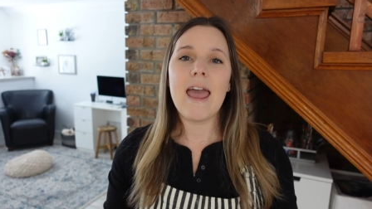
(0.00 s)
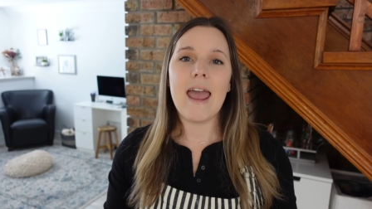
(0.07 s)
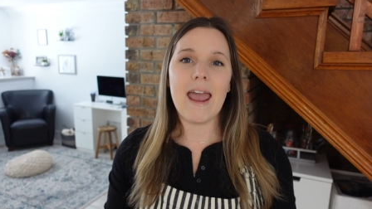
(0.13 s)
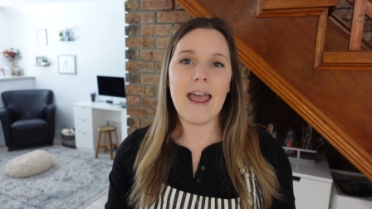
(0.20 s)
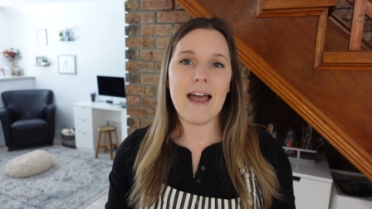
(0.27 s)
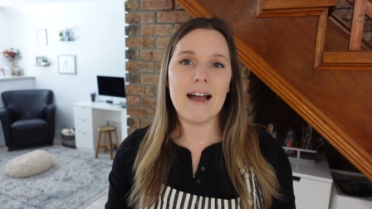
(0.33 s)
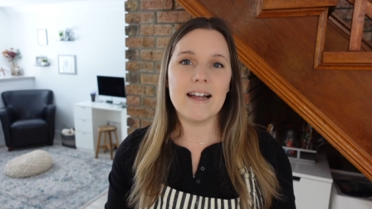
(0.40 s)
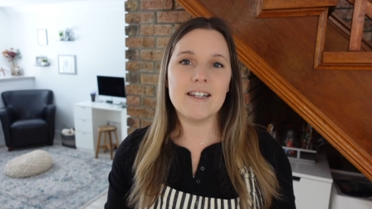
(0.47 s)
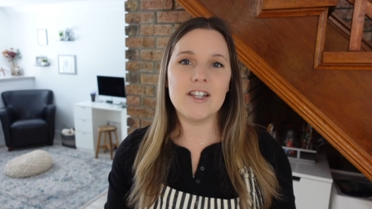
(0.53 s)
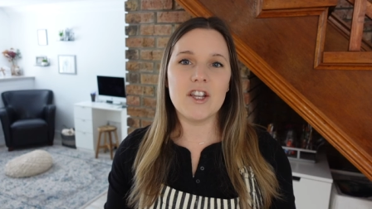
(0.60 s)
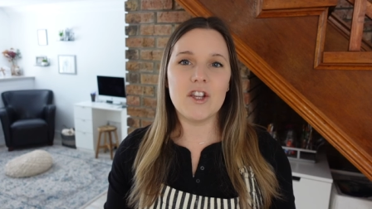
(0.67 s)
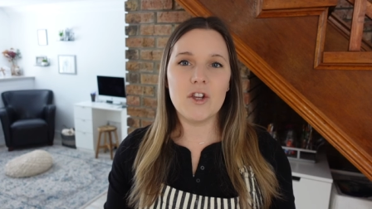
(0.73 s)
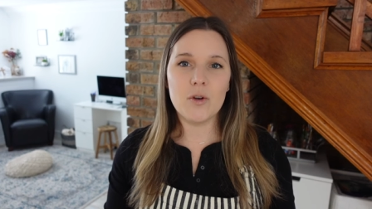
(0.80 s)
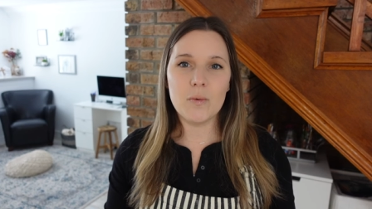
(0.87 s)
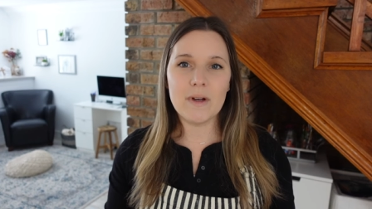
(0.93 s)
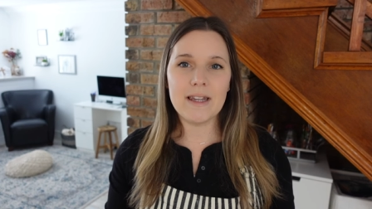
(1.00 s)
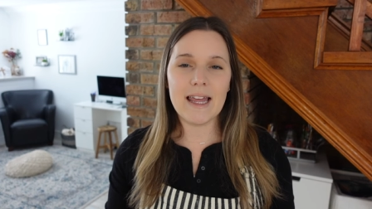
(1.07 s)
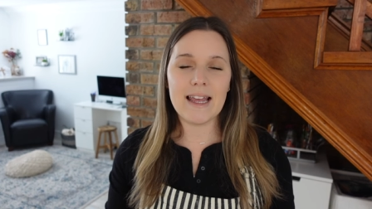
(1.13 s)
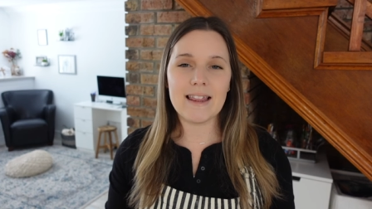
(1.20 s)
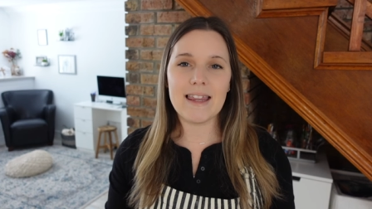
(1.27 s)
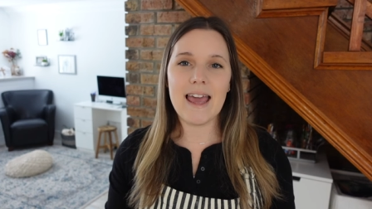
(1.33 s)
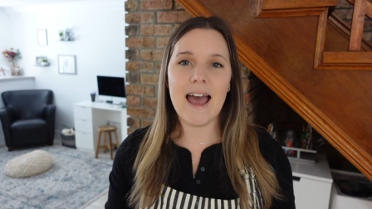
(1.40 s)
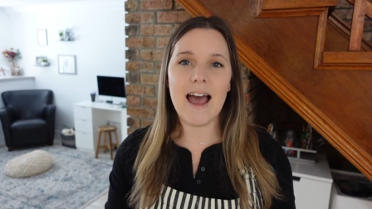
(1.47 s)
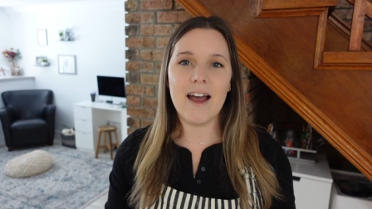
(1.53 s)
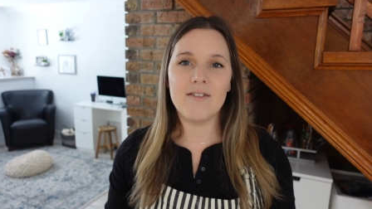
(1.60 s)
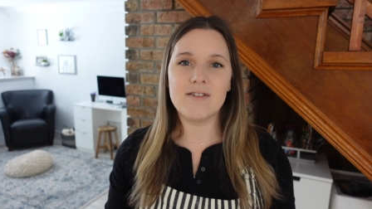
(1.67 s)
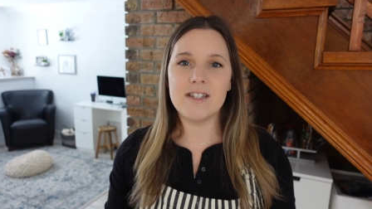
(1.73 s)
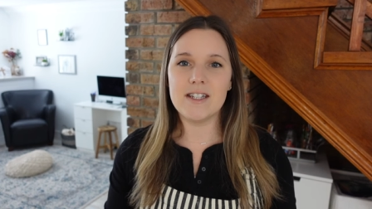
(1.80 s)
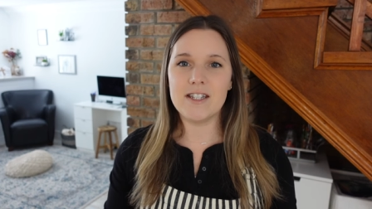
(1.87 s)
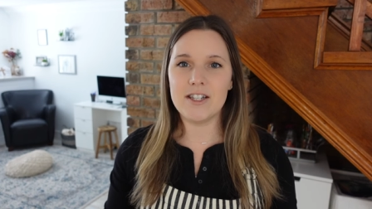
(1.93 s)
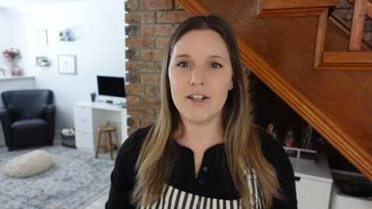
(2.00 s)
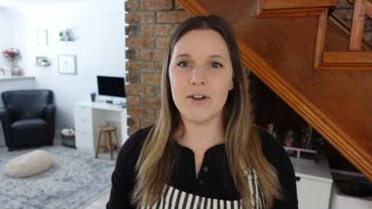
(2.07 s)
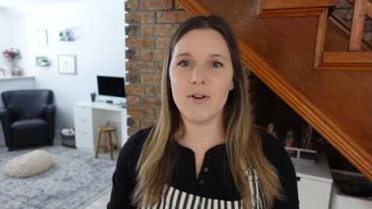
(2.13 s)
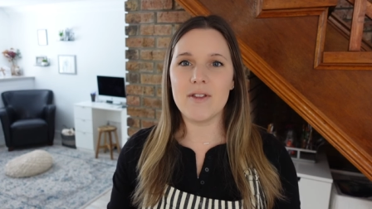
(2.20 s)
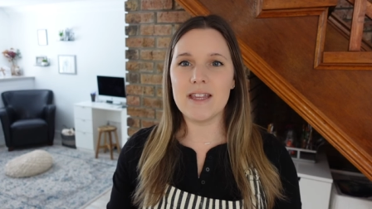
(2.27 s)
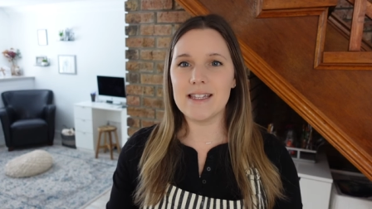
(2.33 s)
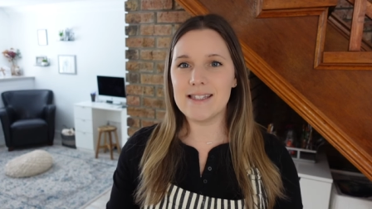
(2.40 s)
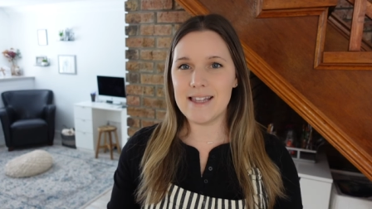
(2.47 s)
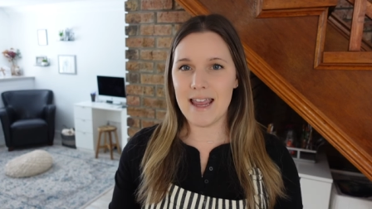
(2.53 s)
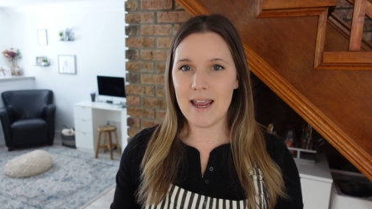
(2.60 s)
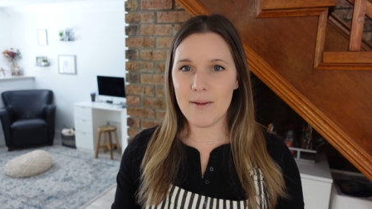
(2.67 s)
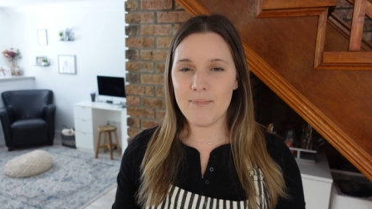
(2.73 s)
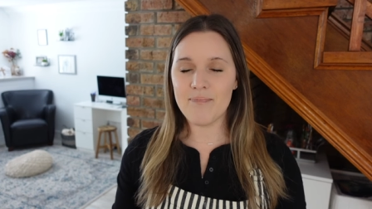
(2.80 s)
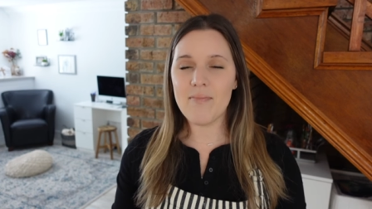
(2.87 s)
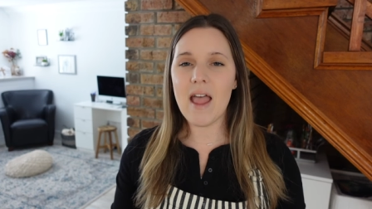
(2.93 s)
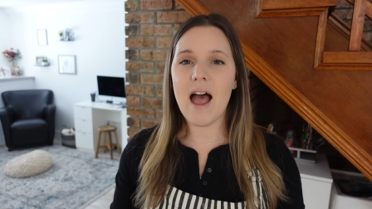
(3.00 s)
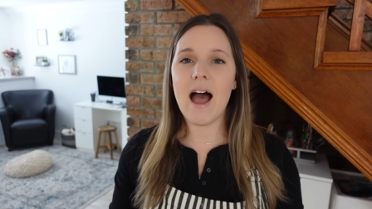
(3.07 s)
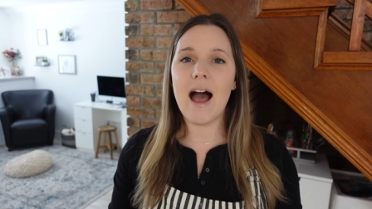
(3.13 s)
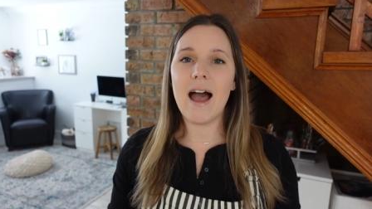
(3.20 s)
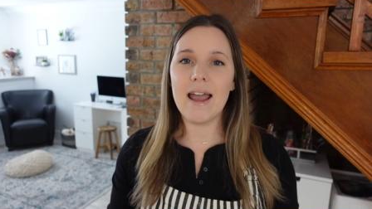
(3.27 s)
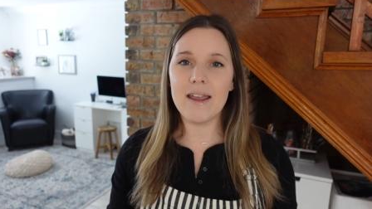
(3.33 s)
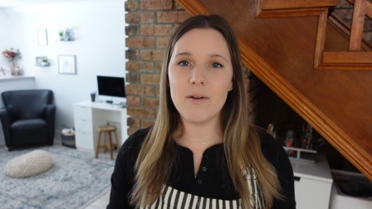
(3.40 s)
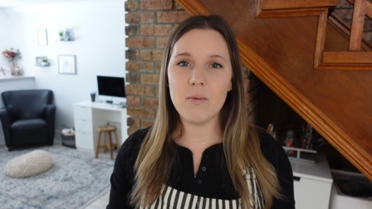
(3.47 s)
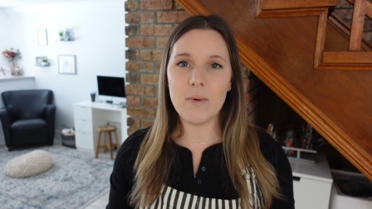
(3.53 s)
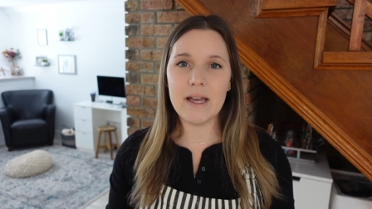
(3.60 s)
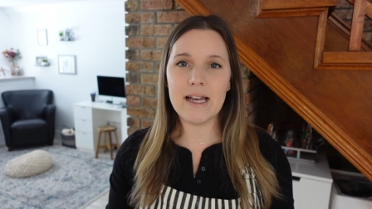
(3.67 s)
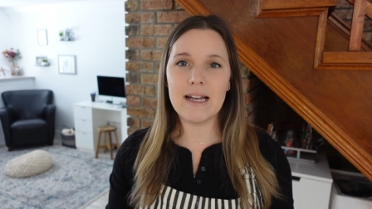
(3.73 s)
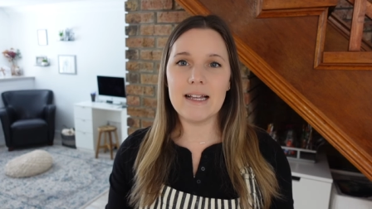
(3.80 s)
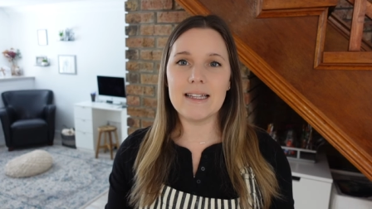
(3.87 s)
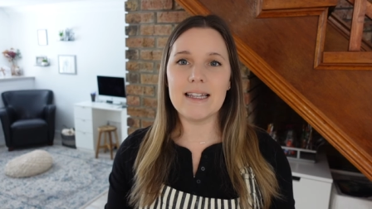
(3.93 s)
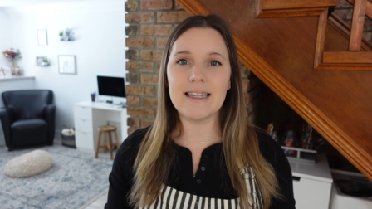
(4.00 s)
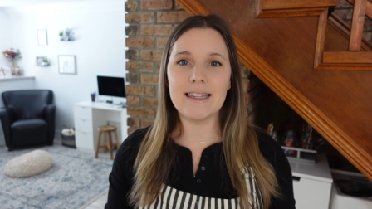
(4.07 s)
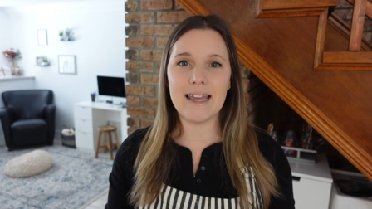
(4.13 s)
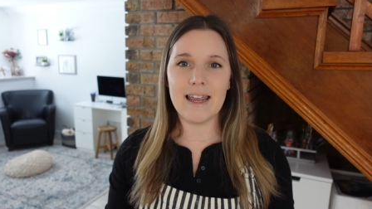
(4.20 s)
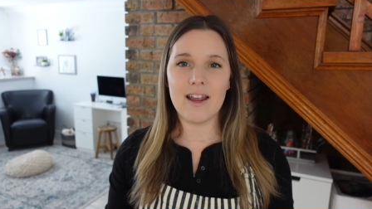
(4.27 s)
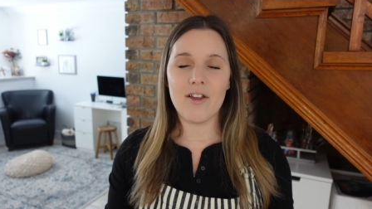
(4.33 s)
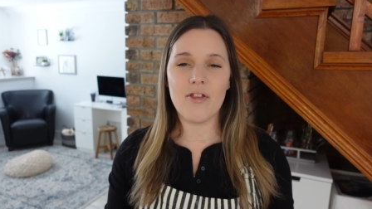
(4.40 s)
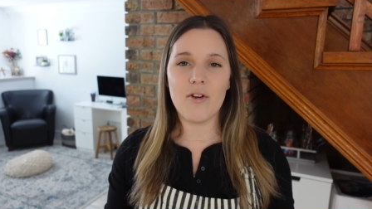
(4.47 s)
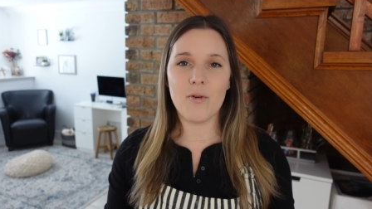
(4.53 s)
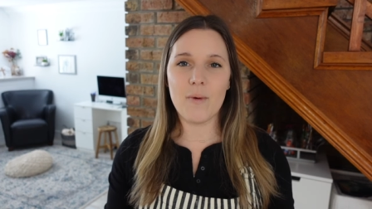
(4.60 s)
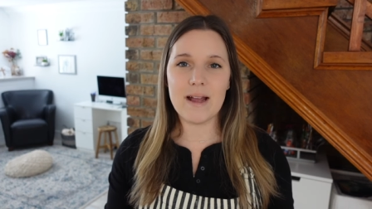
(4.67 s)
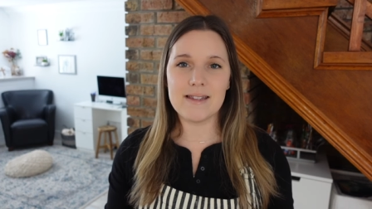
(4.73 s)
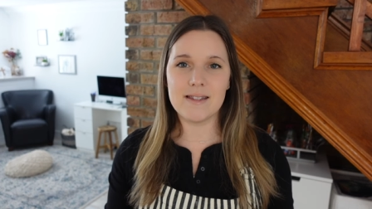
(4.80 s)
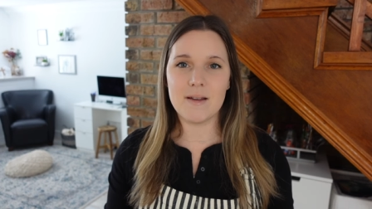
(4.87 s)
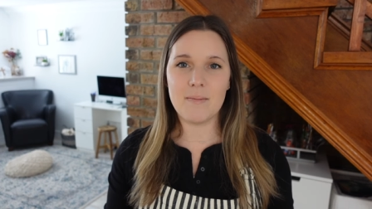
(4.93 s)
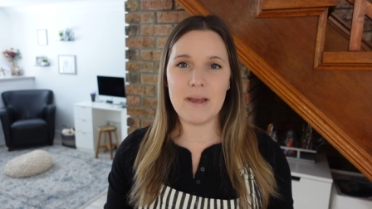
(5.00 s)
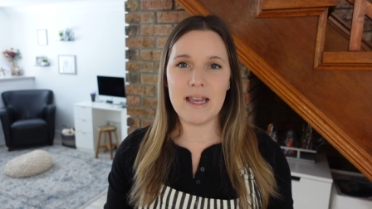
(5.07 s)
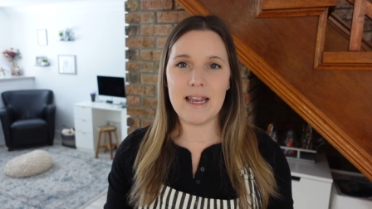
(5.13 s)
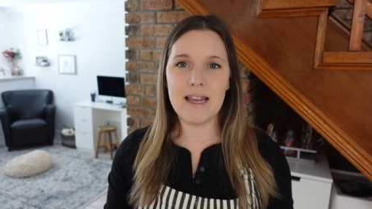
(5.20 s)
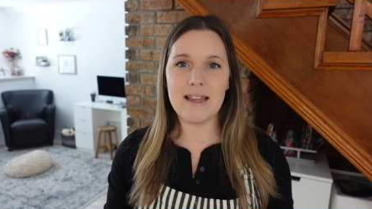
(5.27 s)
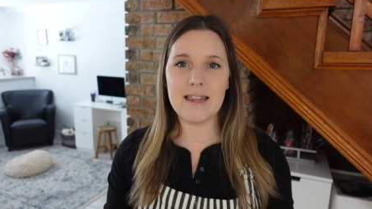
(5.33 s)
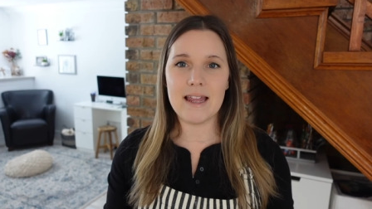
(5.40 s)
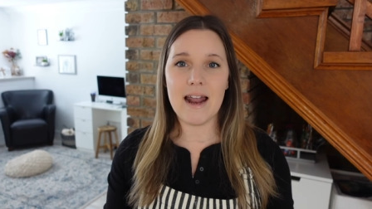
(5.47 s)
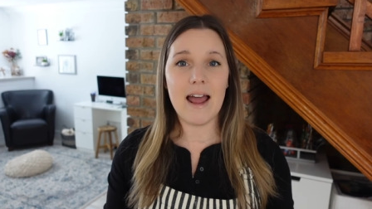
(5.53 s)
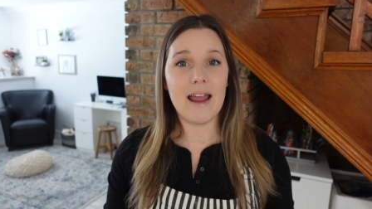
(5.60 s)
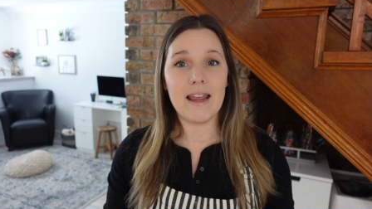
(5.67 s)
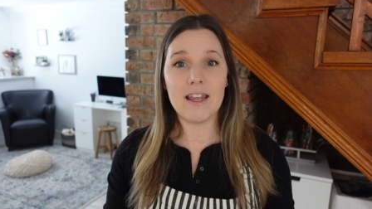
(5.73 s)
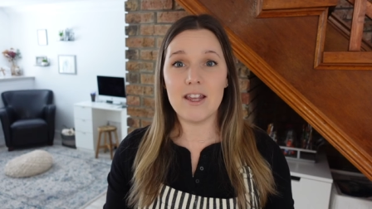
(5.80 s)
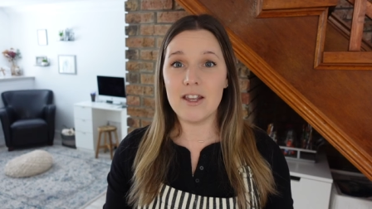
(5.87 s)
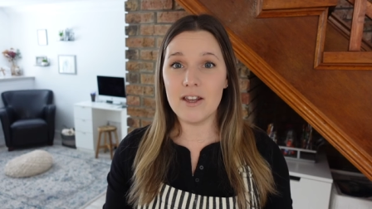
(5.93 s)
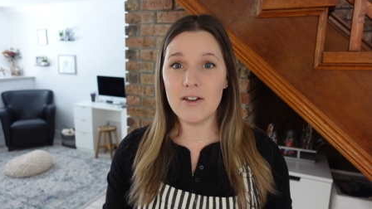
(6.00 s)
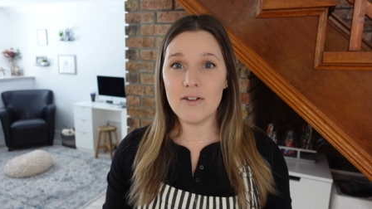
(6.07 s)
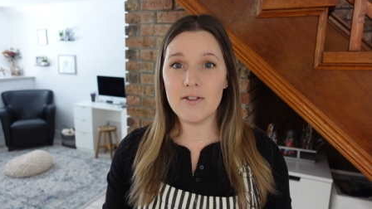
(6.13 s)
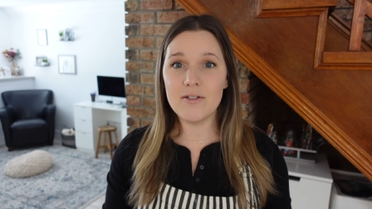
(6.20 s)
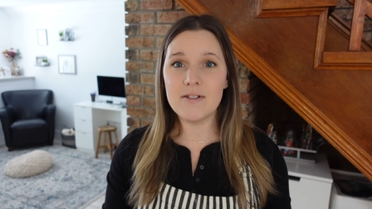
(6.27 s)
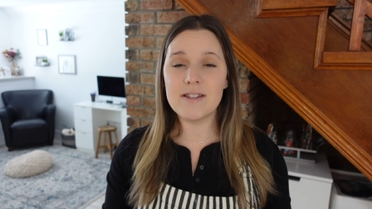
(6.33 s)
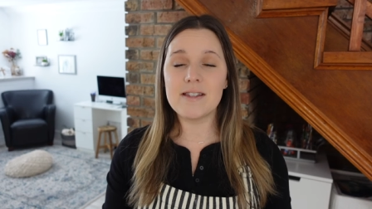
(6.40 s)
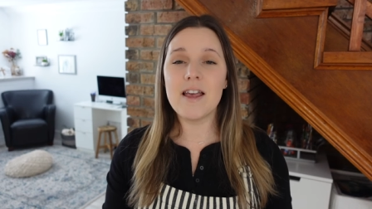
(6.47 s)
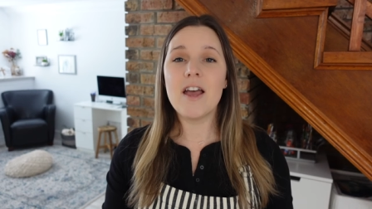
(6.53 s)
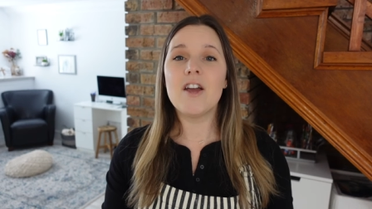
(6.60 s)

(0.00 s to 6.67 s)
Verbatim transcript: And you will likely have to do the same. I will link the recipe that I use.